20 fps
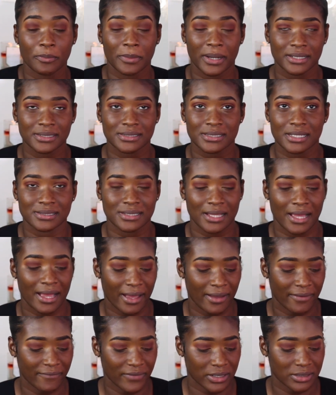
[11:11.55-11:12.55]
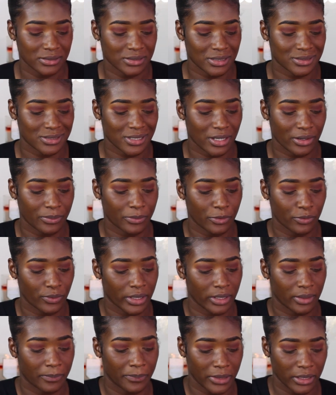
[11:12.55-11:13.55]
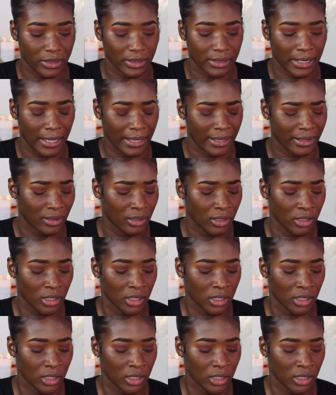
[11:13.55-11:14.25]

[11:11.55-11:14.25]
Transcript: mindset to have, and it's a terrible way to be. Like,